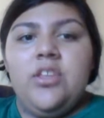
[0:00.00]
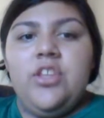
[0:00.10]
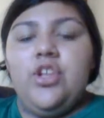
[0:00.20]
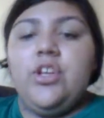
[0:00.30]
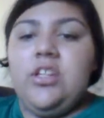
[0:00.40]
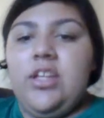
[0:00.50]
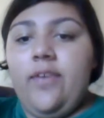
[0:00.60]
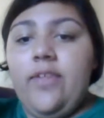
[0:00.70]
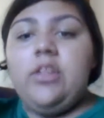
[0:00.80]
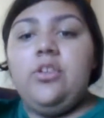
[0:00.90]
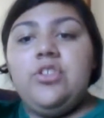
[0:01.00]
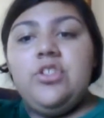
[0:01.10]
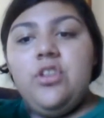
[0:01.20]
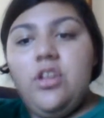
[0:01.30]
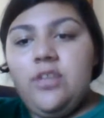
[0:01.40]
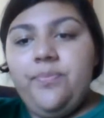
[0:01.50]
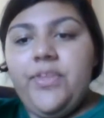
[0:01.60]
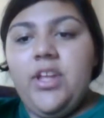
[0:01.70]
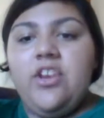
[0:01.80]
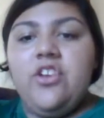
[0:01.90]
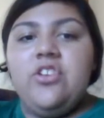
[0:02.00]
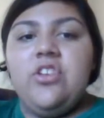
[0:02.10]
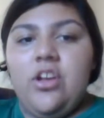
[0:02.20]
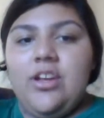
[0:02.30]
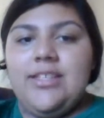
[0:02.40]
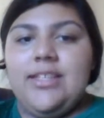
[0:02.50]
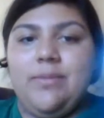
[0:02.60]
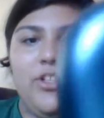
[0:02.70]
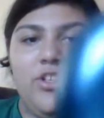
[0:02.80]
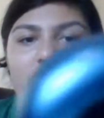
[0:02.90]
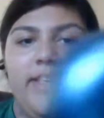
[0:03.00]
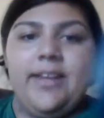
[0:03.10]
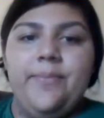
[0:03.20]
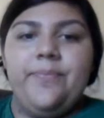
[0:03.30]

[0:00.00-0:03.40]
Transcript: Then you're gonna give it a little stir, and then you're gonna set the mixture aside.